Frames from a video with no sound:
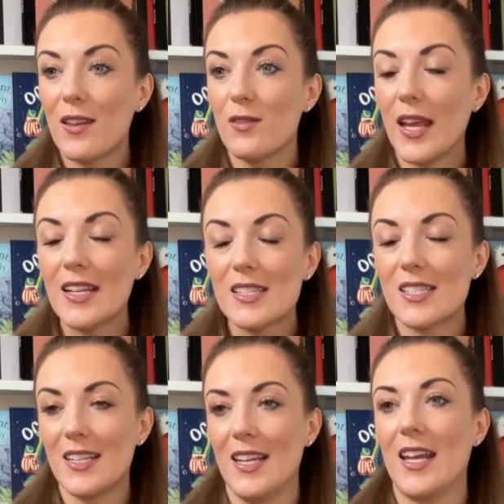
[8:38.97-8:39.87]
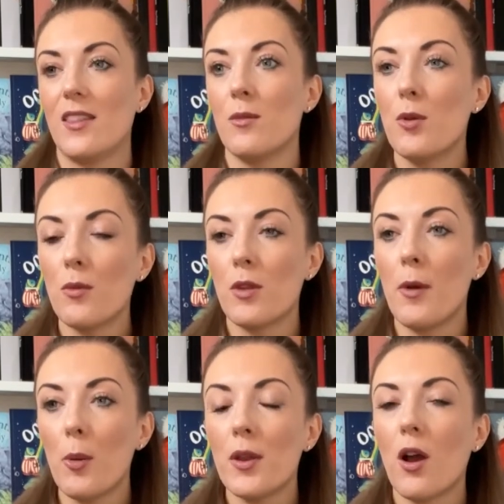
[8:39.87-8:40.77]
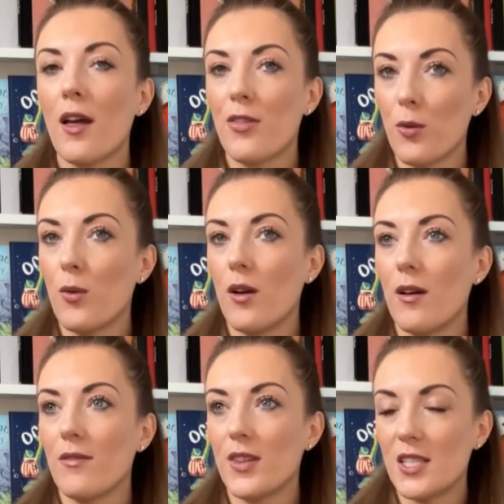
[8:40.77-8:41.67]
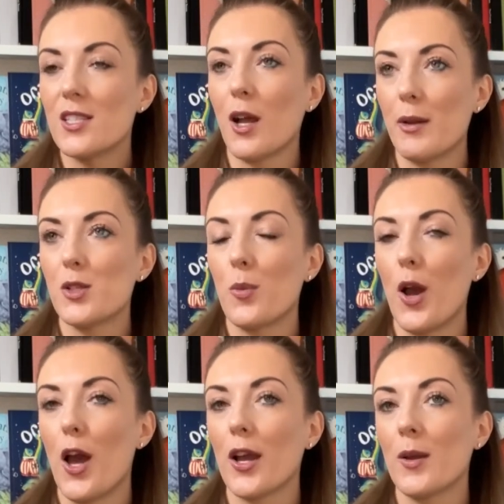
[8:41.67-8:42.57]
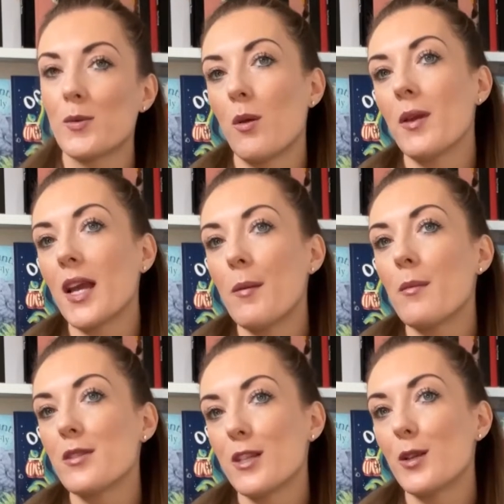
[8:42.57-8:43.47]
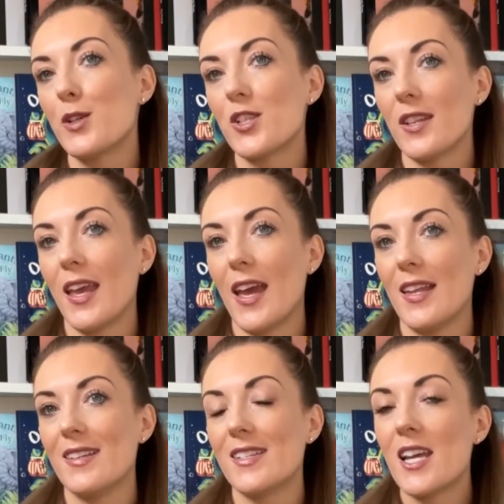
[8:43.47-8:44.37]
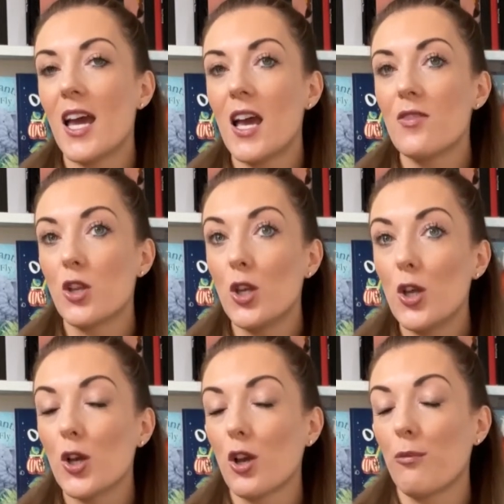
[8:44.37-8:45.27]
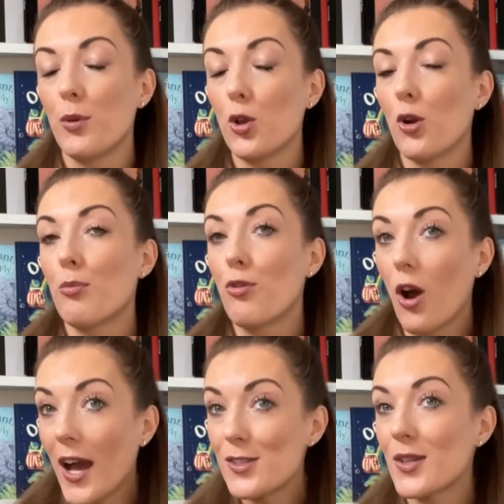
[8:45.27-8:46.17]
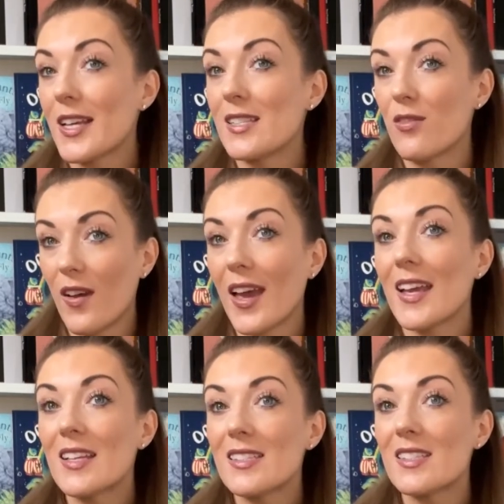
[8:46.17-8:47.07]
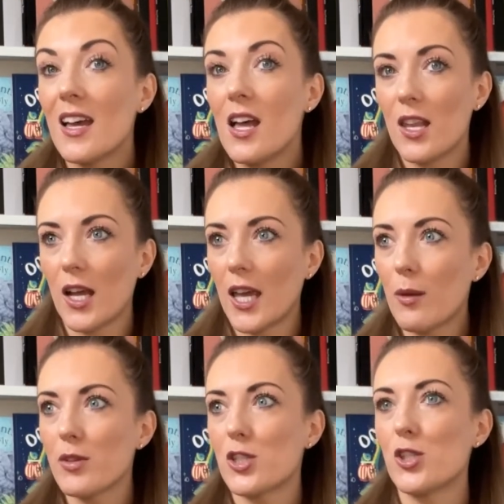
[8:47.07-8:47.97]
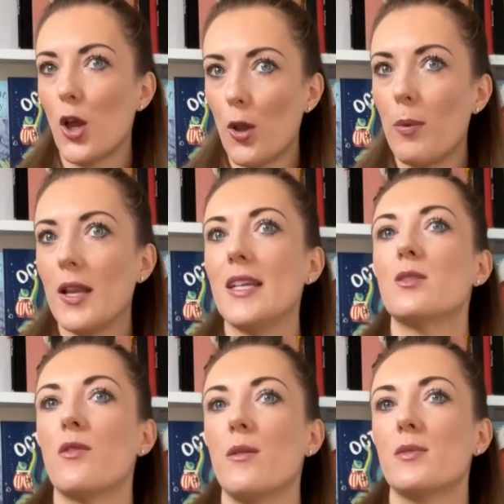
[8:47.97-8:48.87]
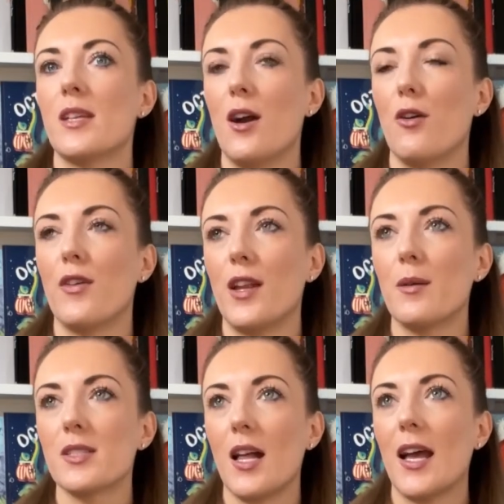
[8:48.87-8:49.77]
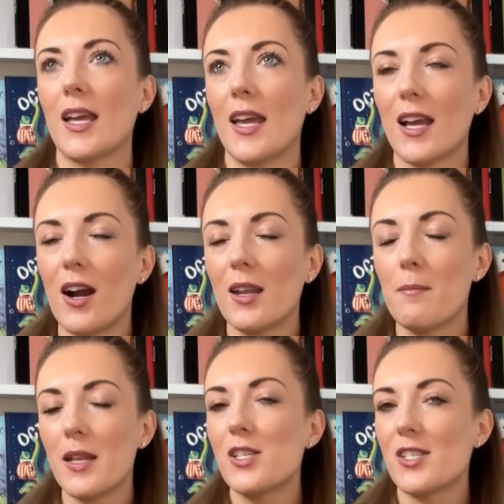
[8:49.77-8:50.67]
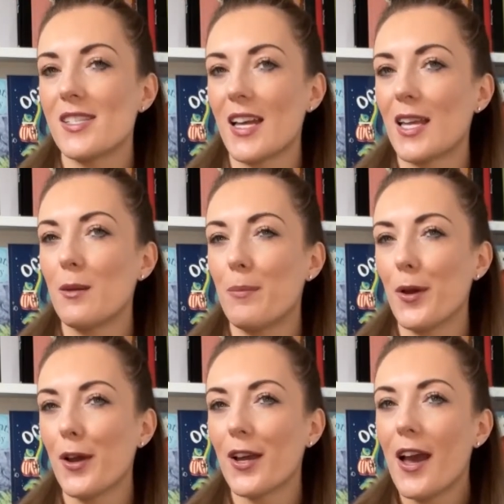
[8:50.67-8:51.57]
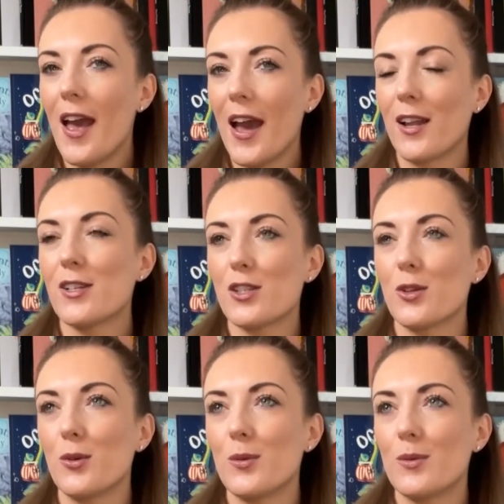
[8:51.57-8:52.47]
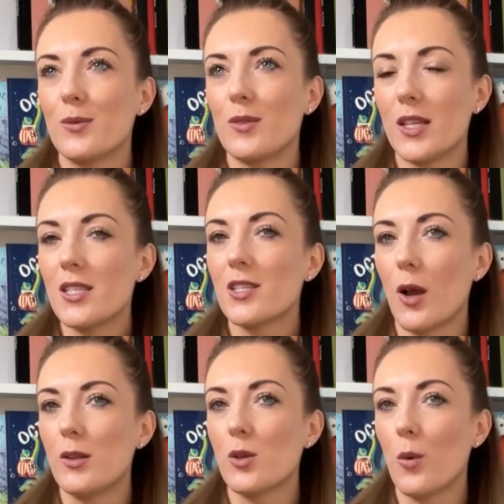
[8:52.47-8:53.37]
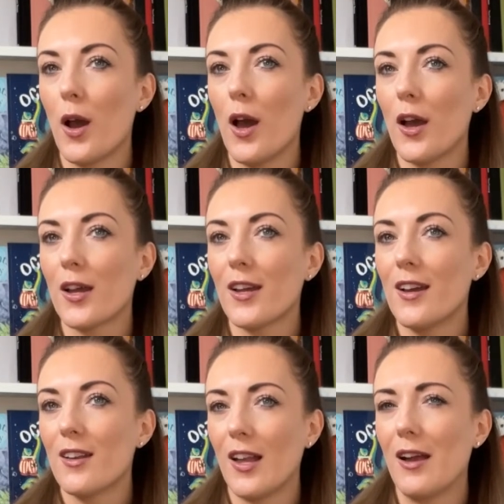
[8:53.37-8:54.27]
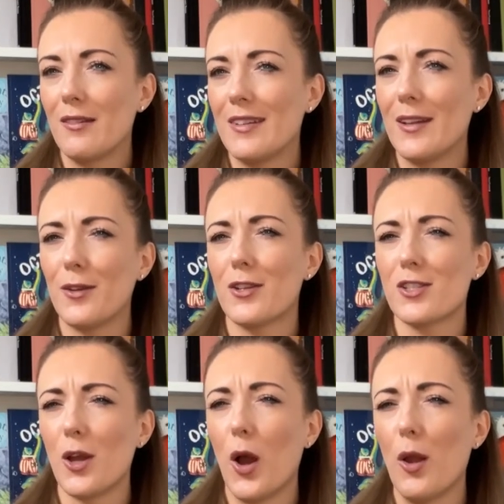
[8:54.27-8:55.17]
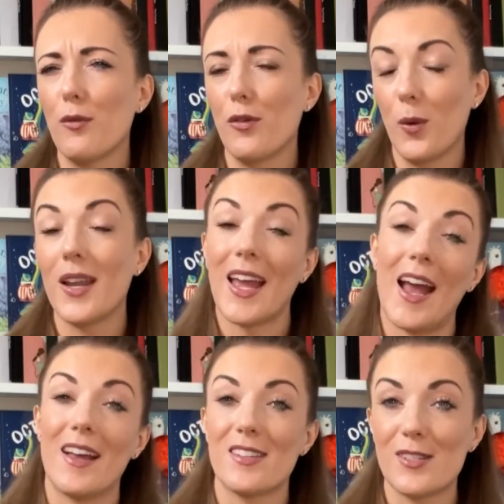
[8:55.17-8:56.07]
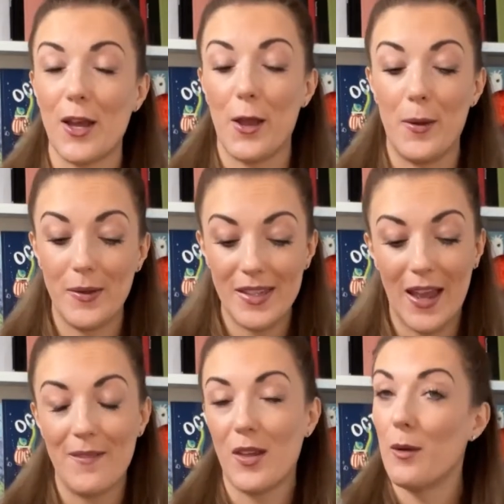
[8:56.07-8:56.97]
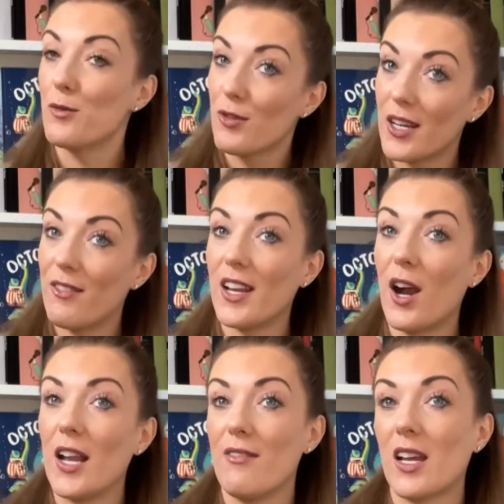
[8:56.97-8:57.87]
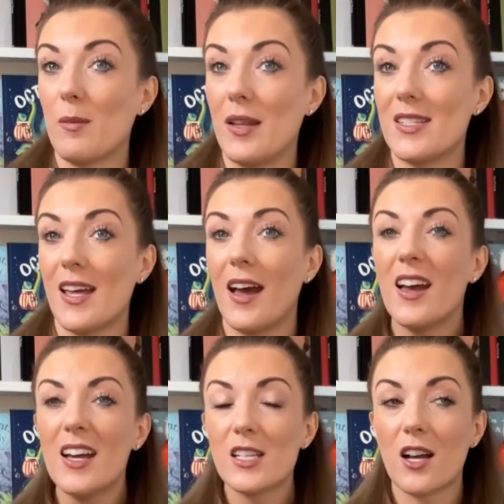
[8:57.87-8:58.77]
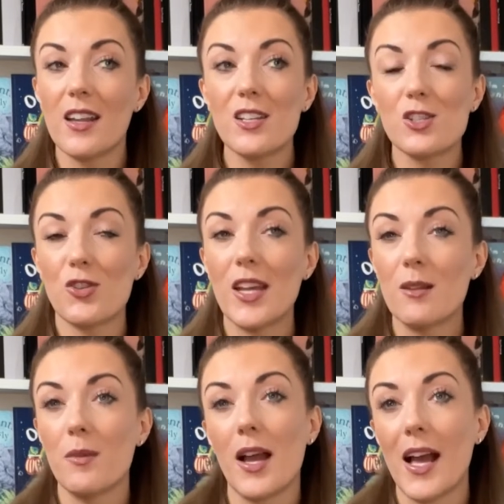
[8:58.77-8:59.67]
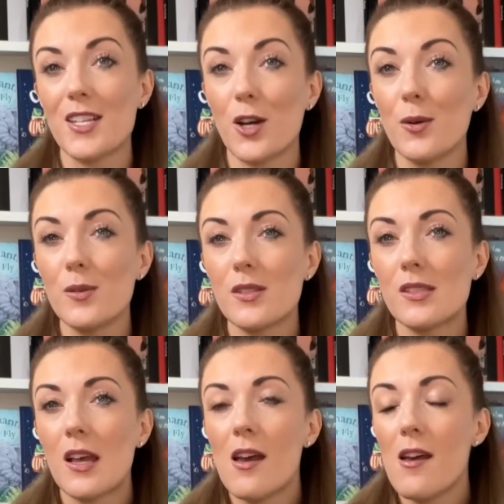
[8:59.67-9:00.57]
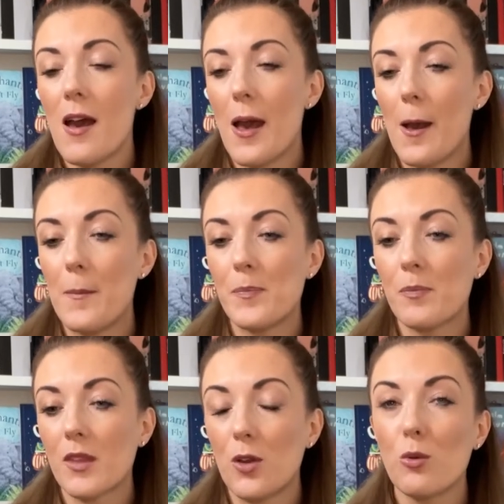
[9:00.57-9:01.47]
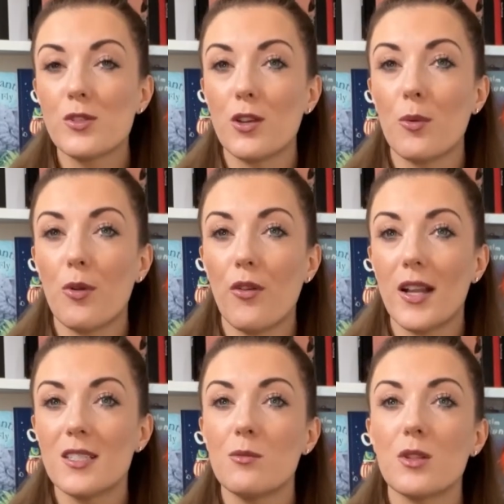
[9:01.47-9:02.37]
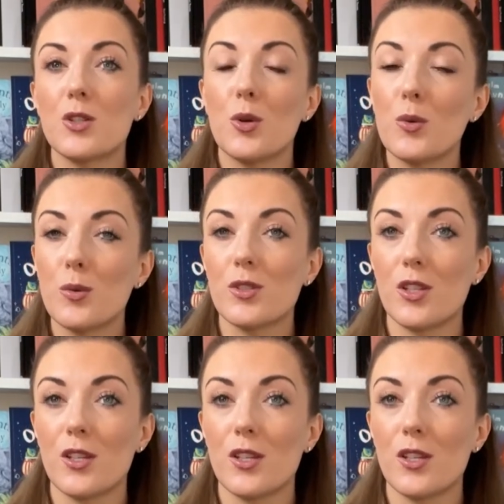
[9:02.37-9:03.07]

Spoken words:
Instantly, the moment I thought this is going to work, it was when we come up with a solution at the end, the look of pure pride on his face, like he was so pleased with himself. And I was like, it kind of mentions that in the book, and I just thought, this is going to work. Like, you know, you're just so hopeful, and it has. So yeah, I would really, really highly recommend that. Kind of just treating them like adults, and also you're providing them with the tools to